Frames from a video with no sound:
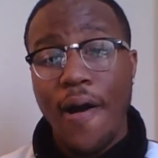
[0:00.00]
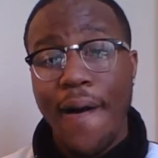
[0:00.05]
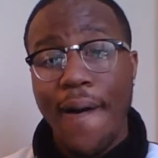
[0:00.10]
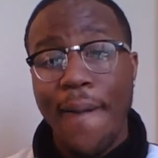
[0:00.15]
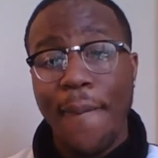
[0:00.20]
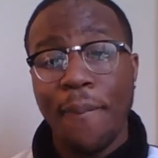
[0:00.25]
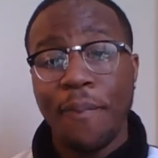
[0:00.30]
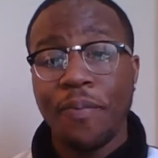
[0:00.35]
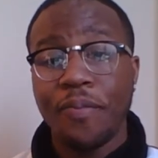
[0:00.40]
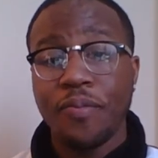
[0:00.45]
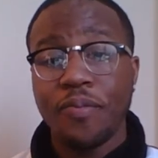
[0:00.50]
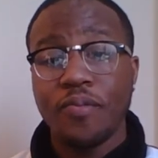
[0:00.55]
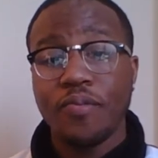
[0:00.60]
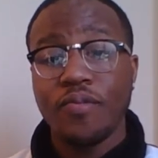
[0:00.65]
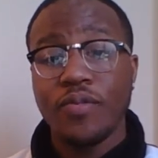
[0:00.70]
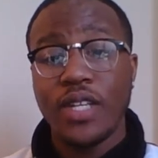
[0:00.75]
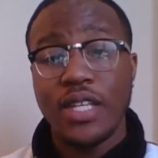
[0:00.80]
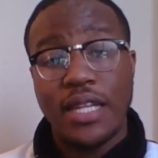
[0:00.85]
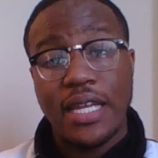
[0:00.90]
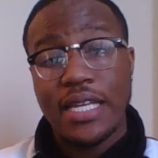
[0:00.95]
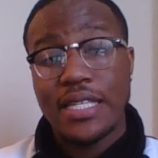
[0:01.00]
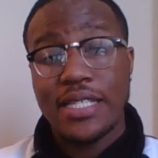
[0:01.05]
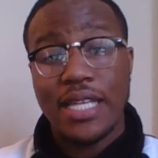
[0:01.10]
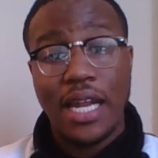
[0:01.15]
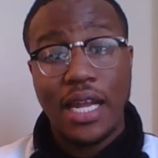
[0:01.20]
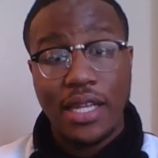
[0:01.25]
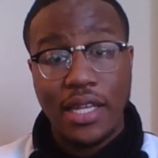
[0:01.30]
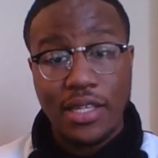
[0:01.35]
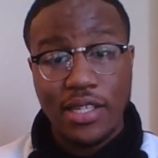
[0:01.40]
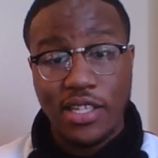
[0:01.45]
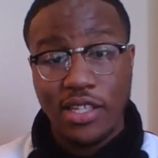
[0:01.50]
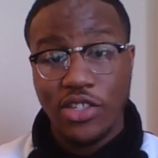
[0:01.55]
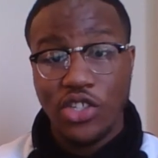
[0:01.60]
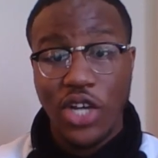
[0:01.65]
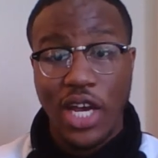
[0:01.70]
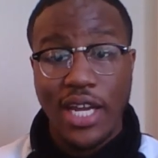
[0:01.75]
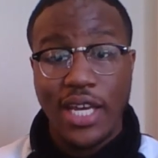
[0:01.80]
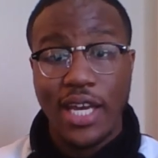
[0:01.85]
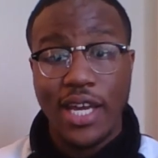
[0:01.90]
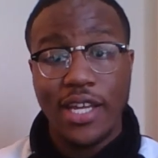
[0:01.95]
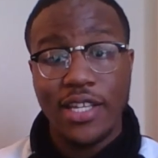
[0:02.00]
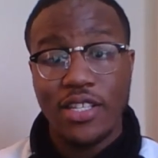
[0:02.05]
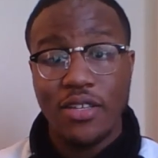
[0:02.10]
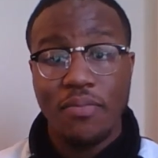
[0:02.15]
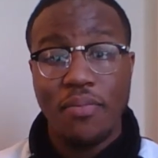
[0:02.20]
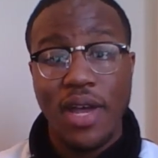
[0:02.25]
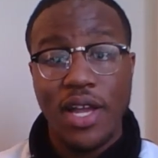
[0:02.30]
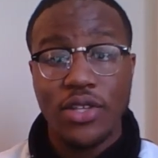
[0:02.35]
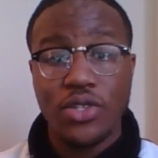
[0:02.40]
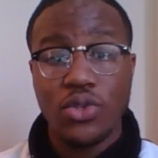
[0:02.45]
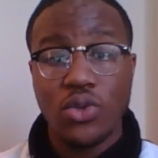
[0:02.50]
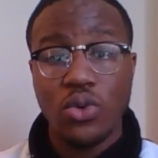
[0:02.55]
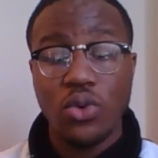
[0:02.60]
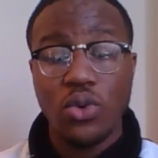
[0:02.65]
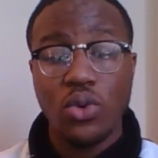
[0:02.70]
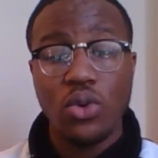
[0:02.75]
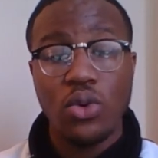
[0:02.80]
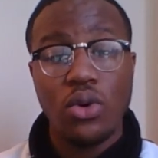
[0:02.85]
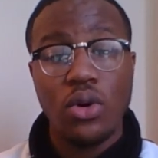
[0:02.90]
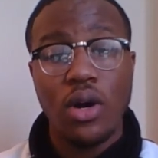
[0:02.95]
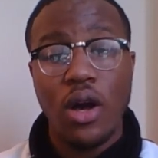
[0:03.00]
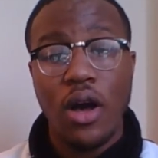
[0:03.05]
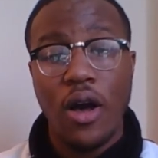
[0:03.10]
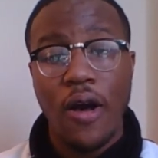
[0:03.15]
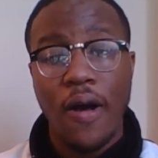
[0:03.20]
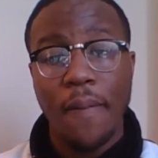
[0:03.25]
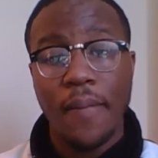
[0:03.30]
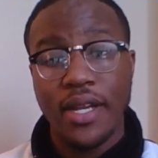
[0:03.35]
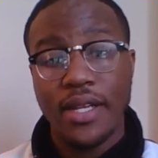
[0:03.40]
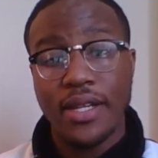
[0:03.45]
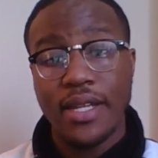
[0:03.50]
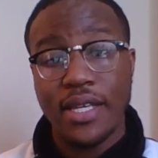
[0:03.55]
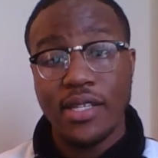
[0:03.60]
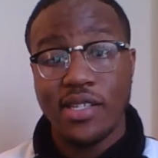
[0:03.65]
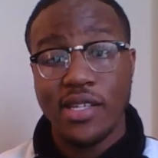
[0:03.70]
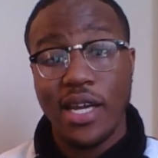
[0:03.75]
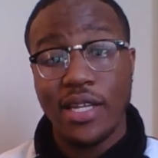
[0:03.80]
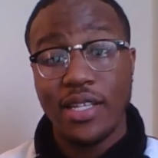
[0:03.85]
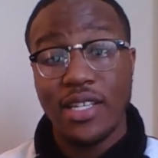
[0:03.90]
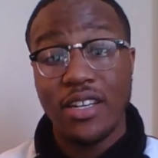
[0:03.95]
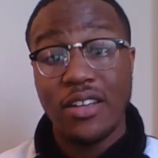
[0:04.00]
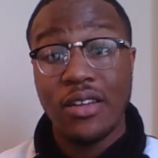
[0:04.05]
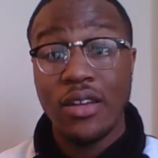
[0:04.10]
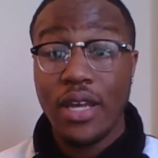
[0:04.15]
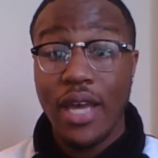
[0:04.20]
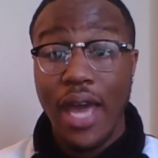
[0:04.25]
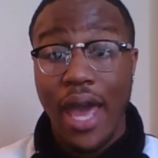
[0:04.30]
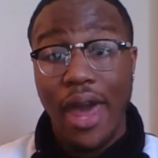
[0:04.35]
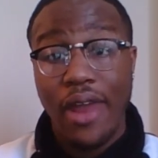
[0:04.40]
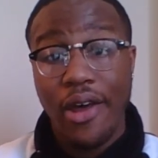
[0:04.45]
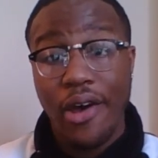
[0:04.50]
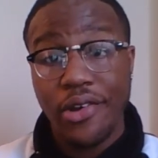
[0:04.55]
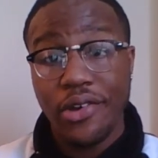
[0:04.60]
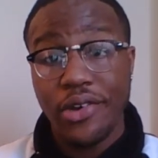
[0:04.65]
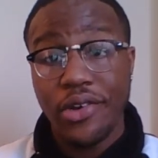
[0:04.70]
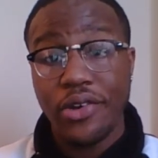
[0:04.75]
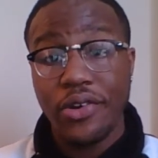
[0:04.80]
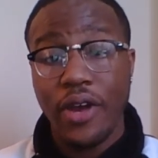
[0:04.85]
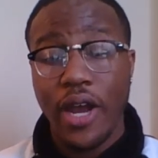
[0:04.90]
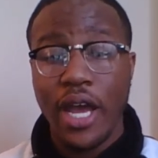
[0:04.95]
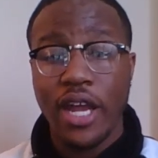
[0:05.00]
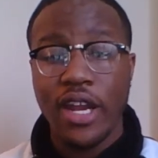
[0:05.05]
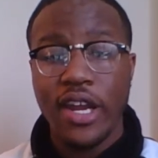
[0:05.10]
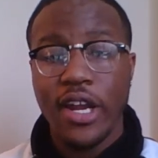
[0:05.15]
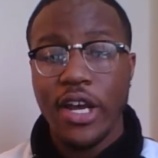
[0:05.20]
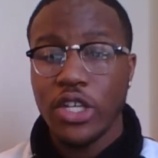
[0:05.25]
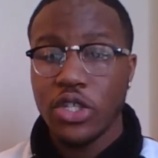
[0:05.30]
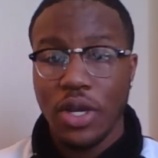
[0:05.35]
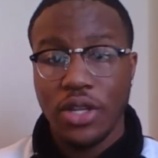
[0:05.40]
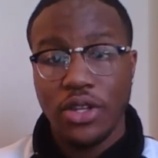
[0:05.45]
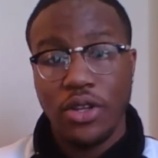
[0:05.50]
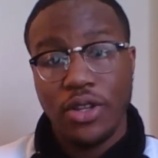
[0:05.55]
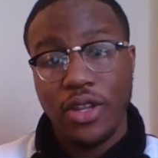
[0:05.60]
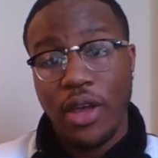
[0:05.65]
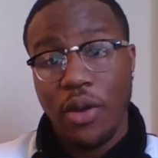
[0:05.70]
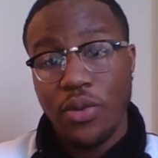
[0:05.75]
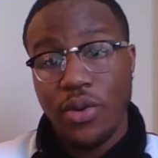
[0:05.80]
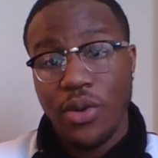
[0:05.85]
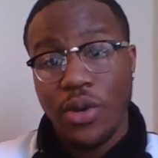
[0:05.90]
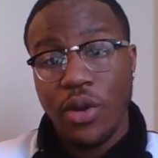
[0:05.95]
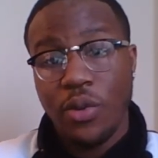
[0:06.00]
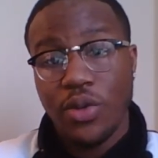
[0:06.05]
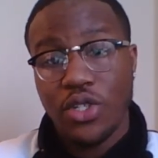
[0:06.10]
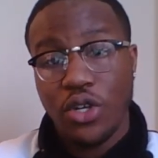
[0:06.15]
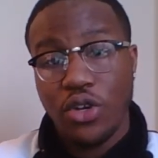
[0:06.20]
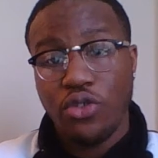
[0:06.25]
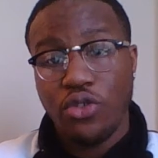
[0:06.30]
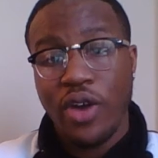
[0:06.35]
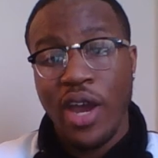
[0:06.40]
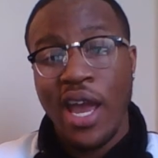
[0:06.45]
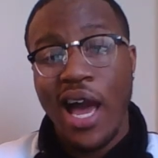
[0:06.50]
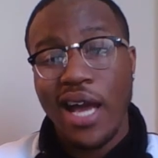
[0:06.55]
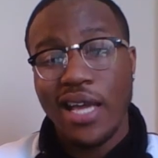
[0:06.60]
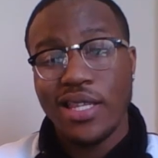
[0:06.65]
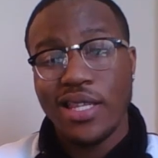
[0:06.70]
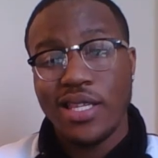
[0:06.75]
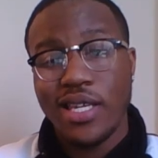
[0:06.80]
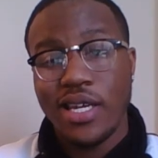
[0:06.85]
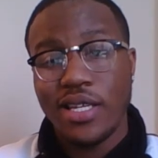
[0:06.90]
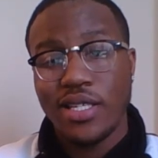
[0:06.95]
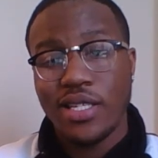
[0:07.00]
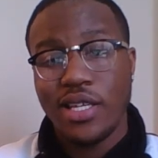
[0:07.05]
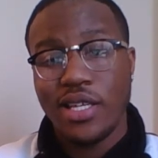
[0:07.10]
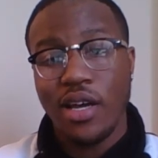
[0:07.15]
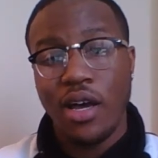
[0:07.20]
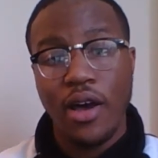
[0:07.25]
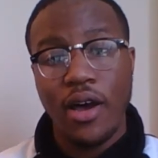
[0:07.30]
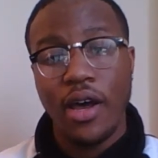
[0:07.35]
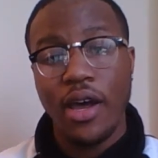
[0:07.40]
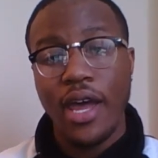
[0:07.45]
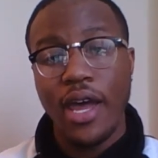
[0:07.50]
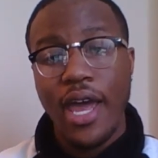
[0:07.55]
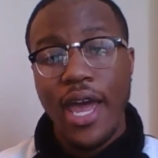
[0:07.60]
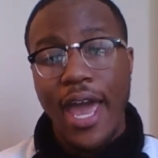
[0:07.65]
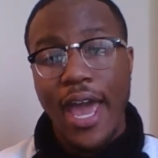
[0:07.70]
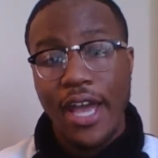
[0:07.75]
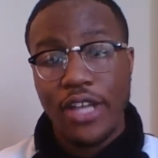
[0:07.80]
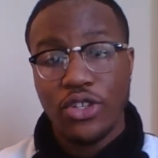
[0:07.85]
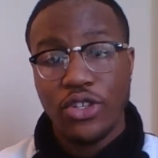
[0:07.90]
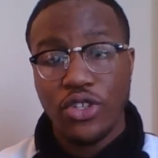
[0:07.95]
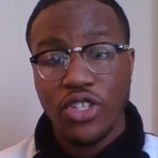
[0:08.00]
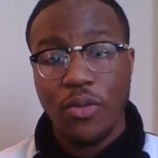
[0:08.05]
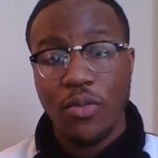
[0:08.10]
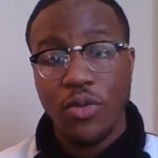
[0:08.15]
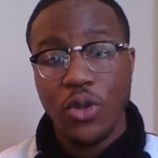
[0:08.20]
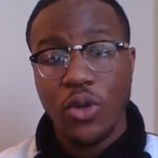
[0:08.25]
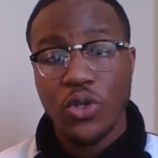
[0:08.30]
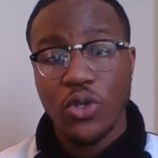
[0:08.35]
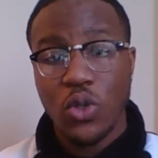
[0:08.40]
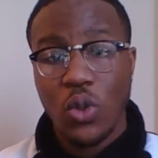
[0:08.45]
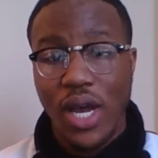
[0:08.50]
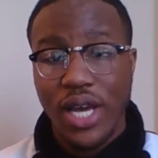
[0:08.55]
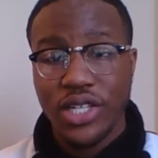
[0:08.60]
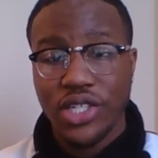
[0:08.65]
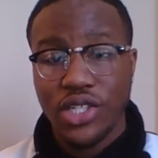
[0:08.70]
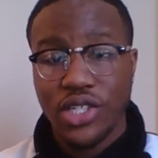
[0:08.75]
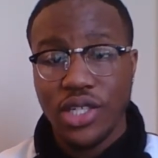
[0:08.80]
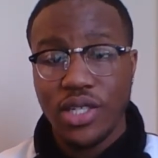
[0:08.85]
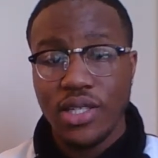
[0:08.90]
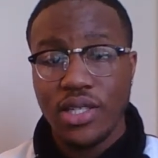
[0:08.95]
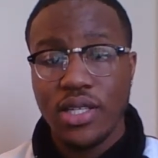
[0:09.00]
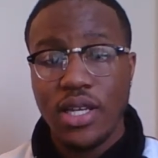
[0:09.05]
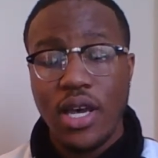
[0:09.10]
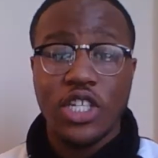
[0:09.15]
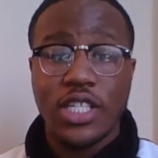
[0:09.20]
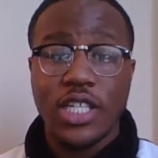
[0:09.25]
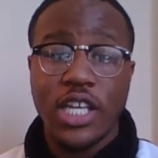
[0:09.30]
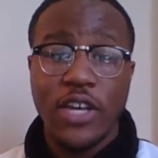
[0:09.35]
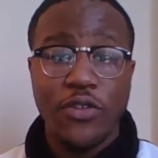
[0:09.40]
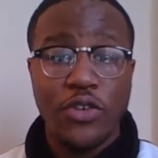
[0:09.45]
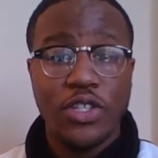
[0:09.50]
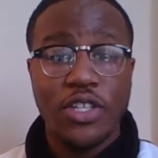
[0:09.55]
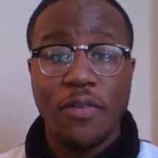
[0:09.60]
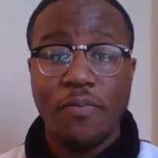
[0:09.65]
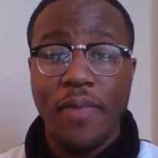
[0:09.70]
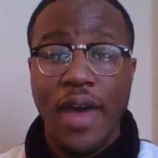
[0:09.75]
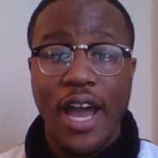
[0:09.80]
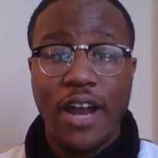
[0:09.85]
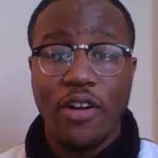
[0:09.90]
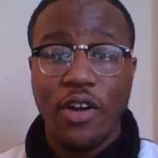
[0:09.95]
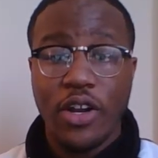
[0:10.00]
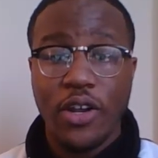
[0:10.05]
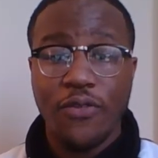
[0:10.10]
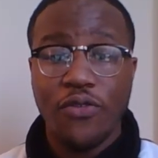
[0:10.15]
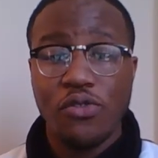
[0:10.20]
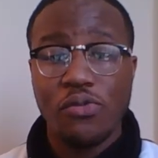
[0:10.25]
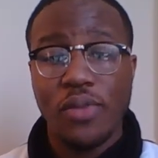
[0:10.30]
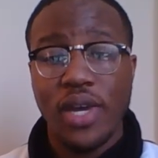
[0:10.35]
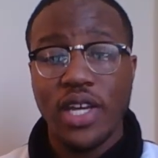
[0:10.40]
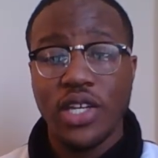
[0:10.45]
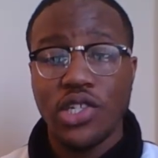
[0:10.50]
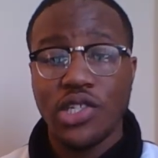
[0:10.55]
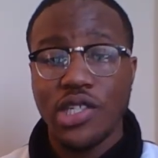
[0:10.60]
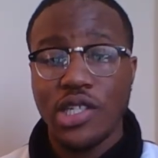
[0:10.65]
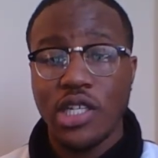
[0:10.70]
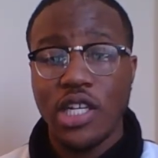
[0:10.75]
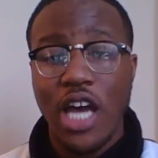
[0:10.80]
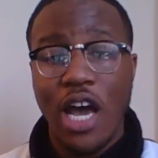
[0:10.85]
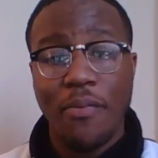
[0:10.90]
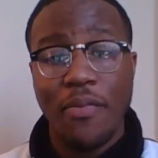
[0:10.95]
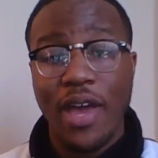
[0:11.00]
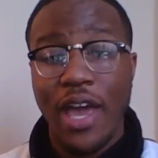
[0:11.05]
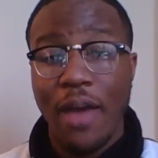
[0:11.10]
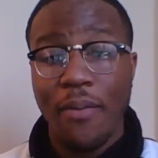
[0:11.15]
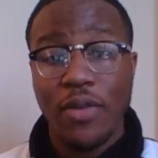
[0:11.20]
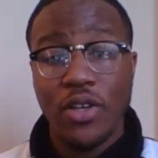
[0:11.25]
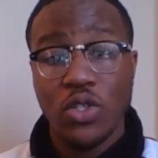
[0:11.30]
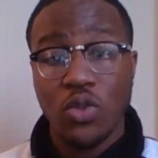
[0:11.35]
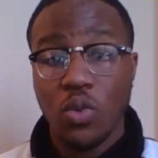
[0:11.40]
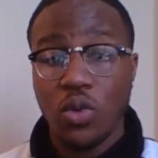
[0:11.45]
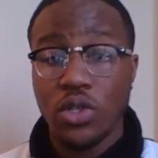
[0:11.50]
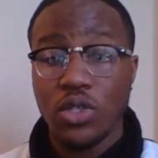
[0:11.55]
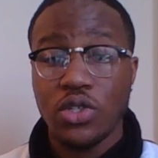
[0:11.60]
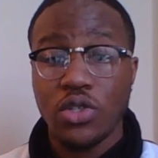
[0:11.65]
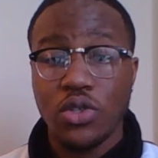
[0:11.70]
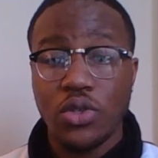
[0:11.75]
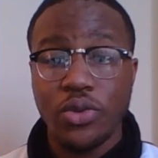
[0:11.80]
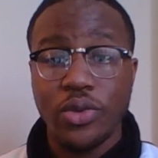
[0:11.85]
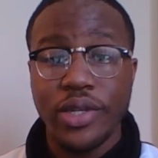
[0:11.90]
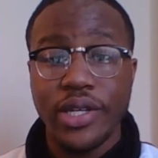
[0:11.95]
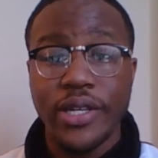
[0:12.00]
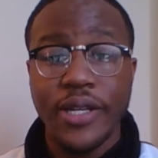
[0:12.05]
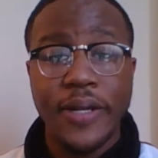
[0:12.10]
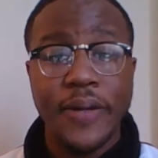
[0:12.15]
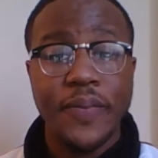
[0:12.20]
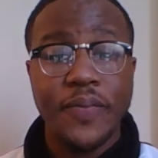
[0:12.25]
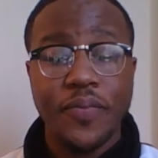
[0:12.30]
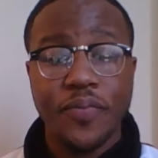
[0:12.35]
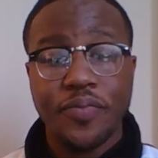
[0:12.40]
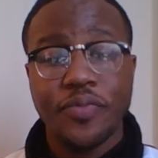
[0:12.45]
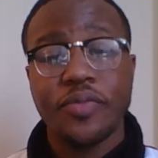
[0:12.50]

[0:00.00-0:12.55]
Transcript: the things that I did to try to get into med school, and the things that I did at undergrad. So I thought that it was a great idea to answer some of those questions. Just to give you some background information, I'm an MS1 student.